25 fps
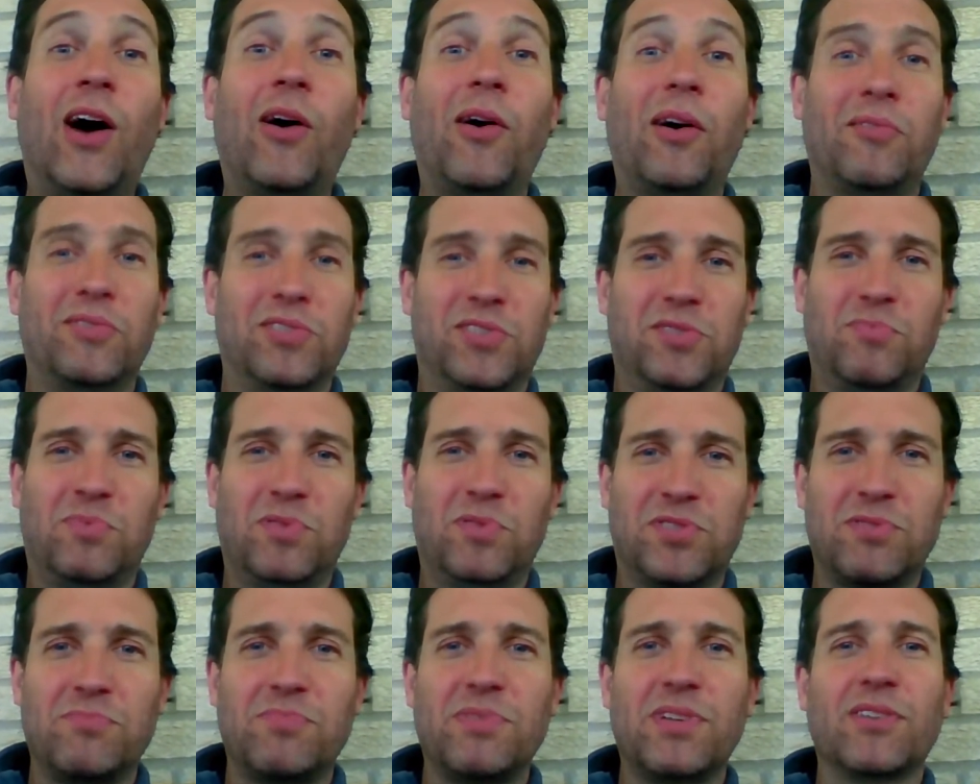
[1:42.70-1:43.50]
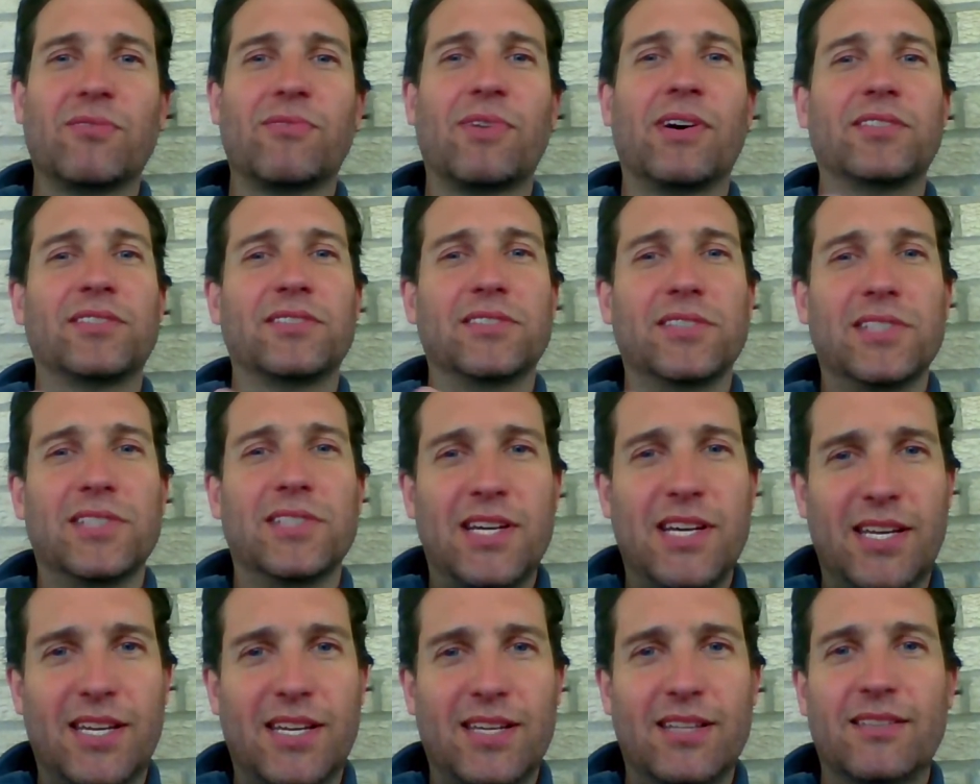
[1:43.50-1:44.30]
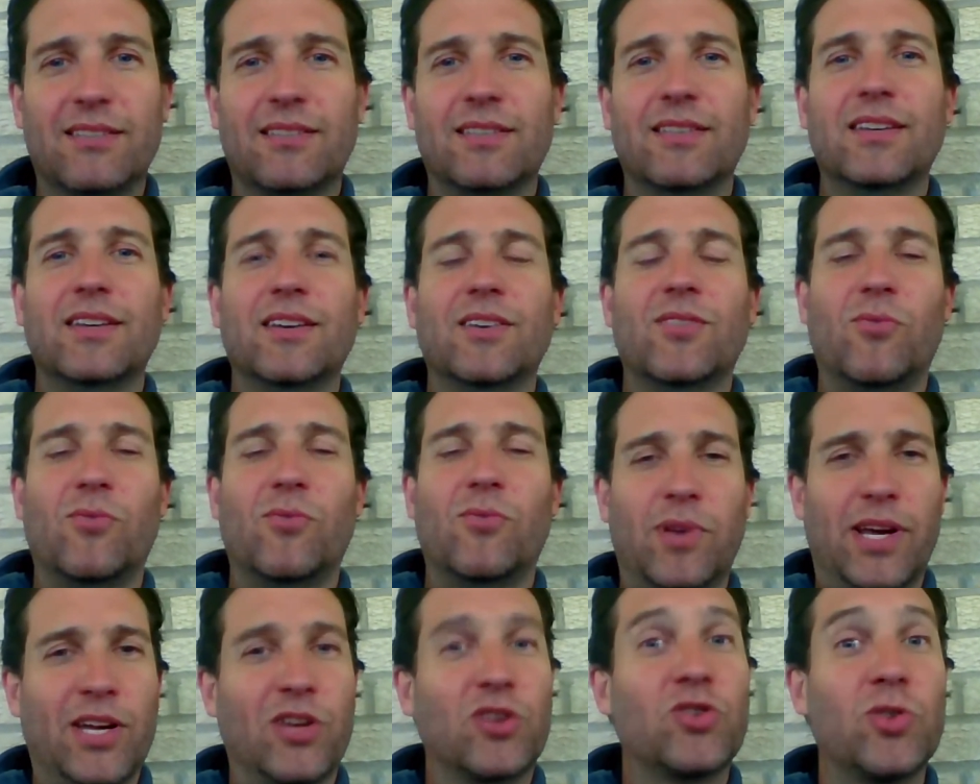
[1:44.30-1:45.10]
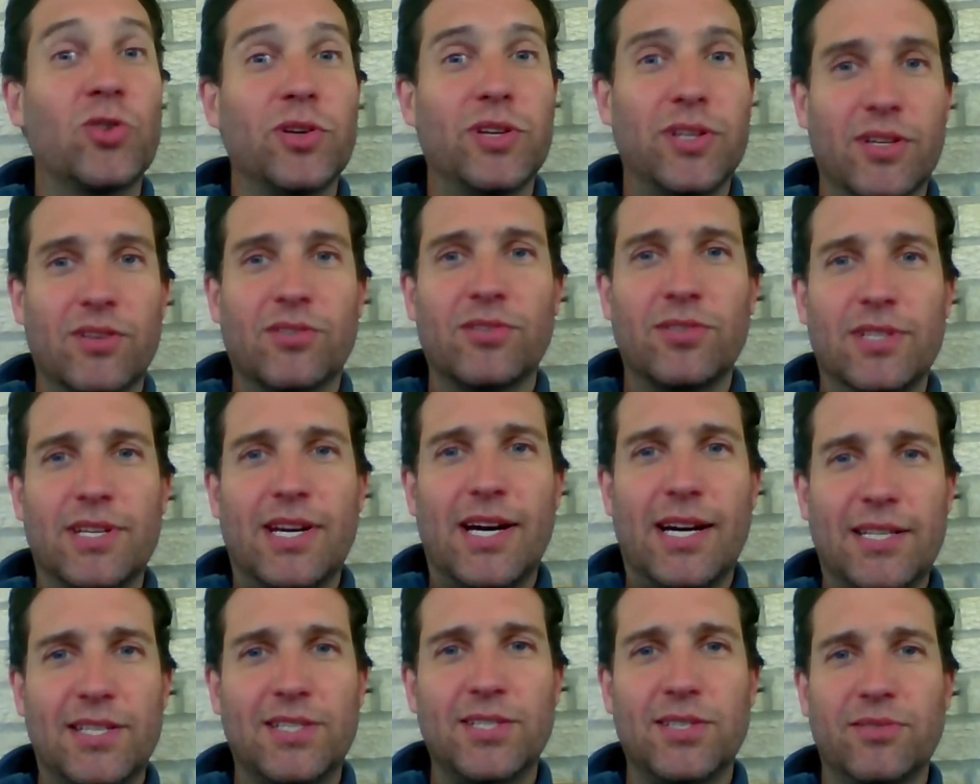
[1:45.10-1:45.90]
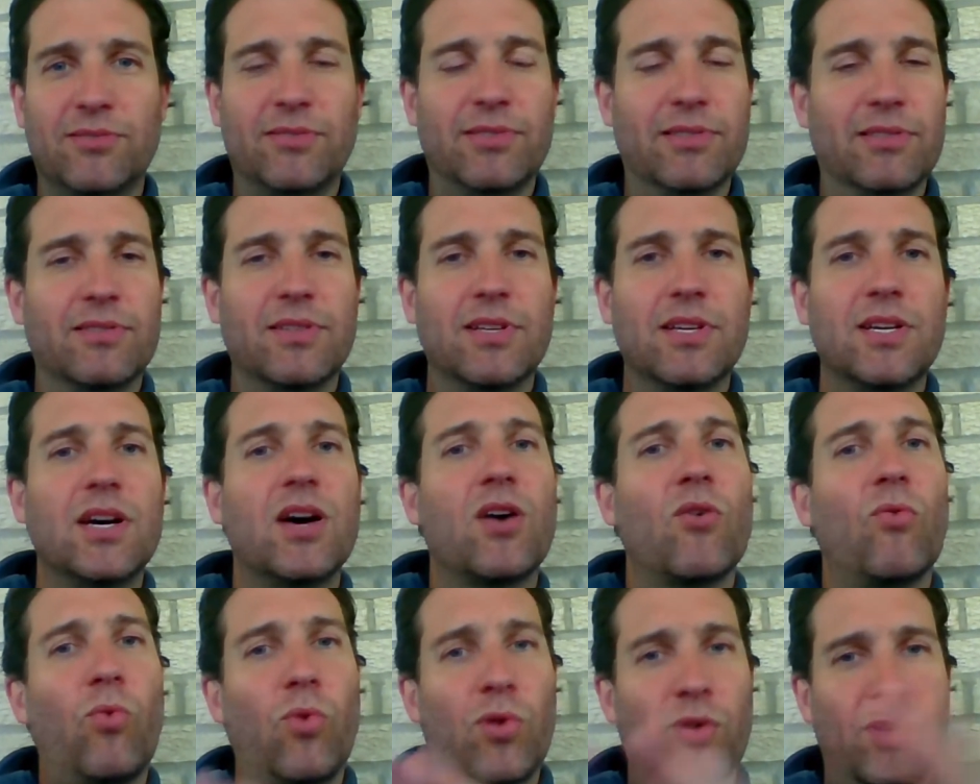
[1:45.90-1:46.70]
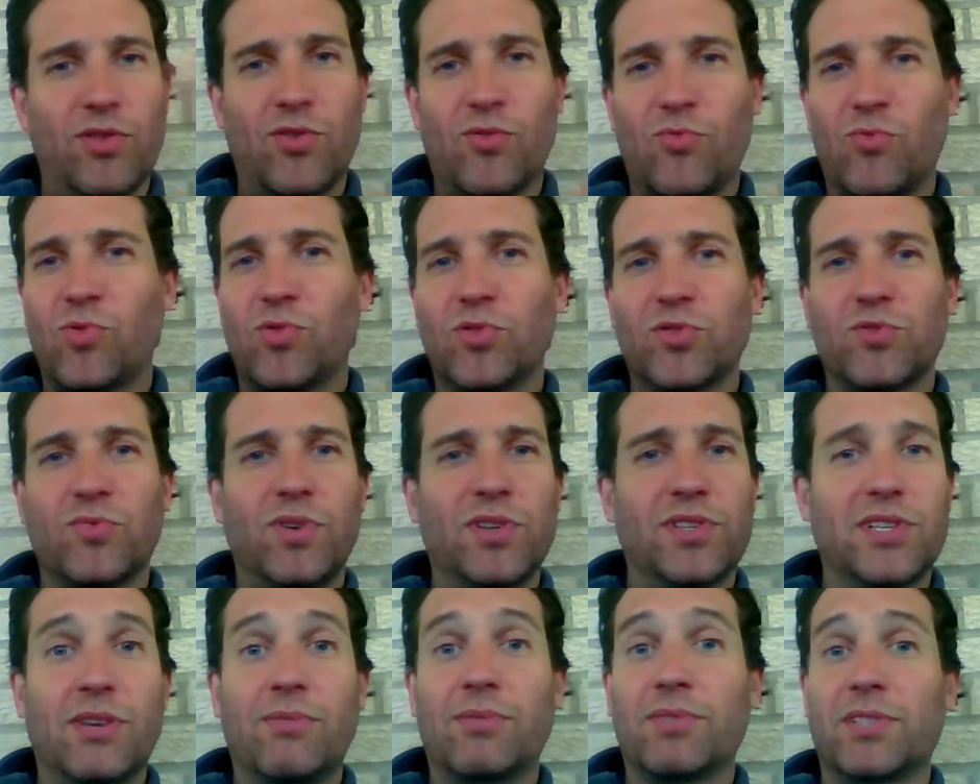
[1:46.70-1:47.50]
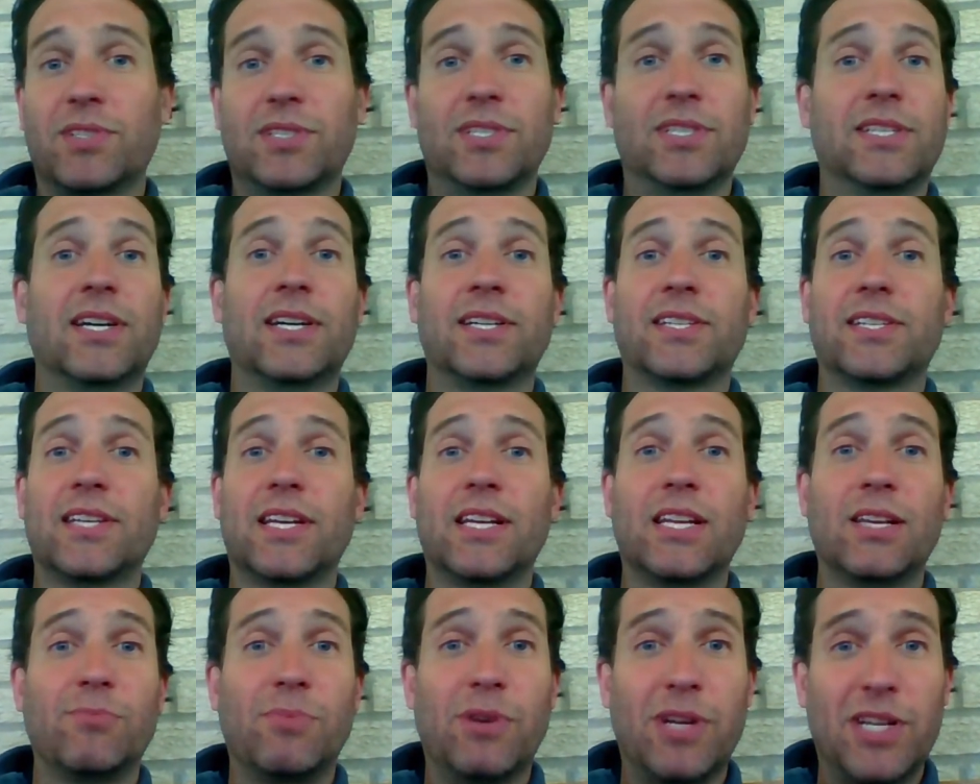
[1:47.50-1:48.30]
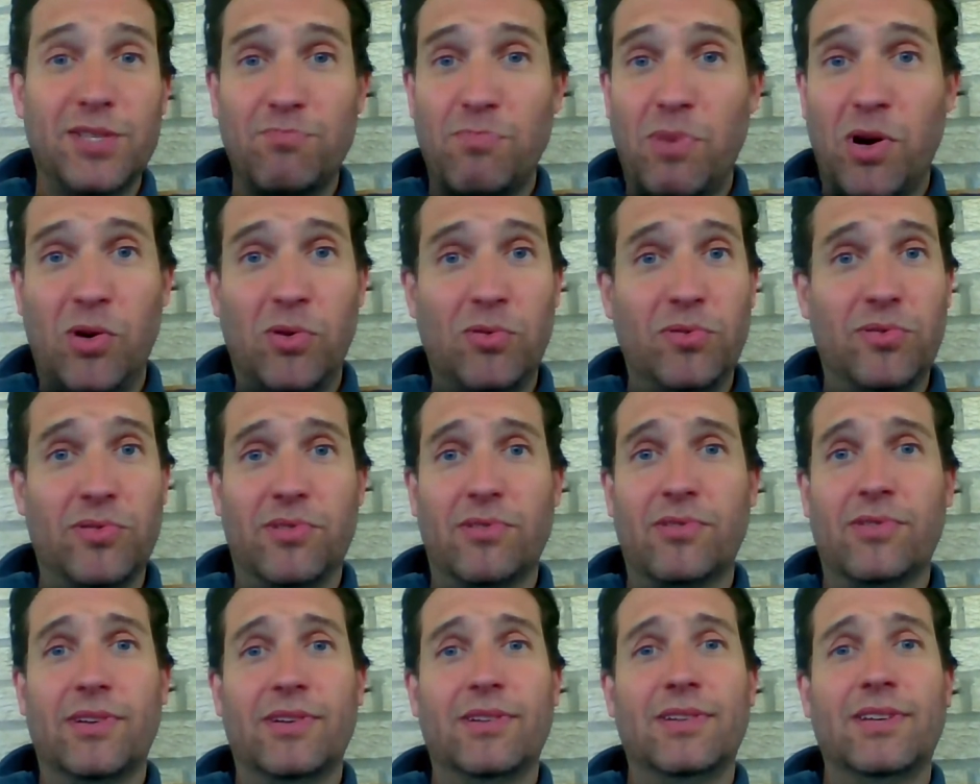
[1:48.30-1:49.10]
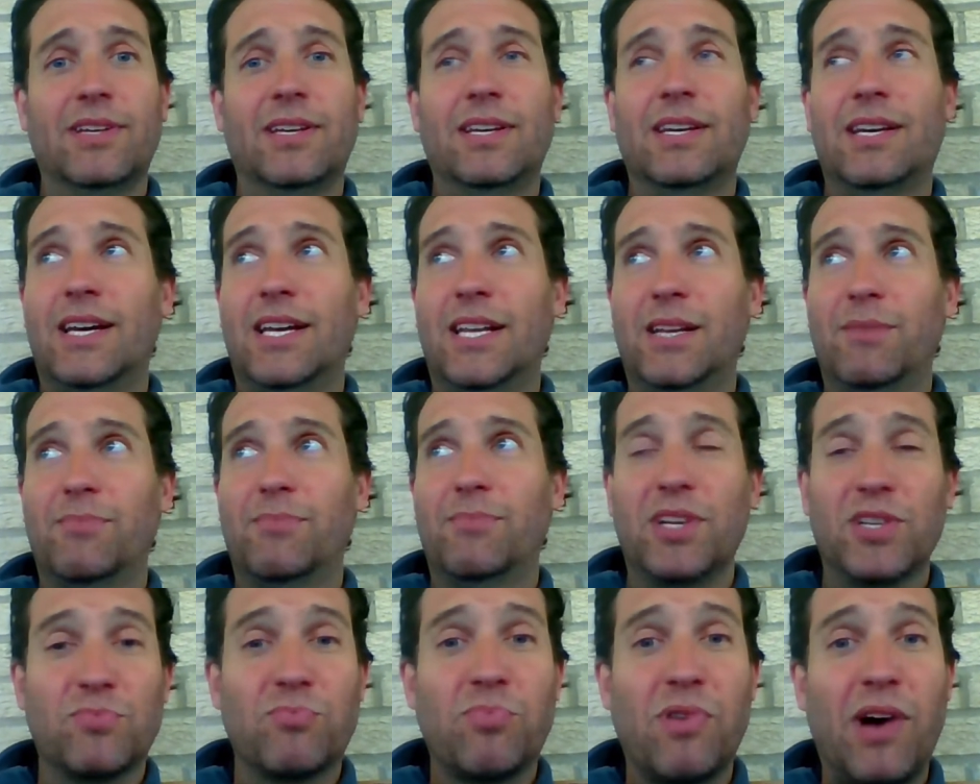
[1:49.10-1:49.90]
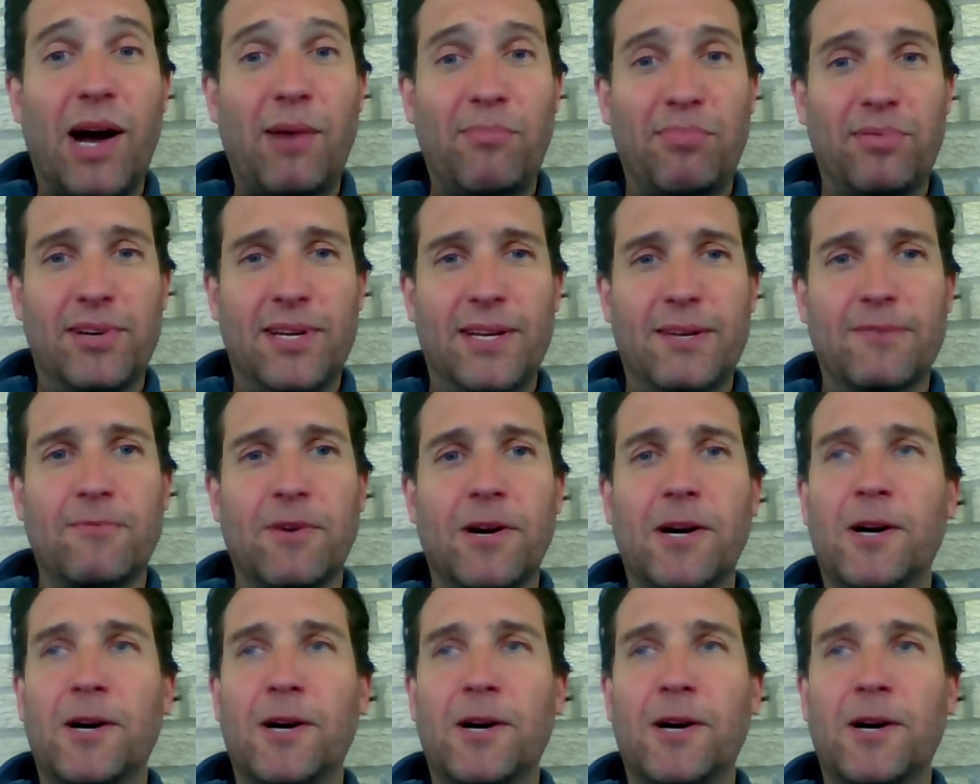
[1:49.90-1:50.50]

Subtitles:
how I was supposed to be around the lake and what I could and could not do. And one of the rules was I wasn't to touch anybody's boat or anybody's property.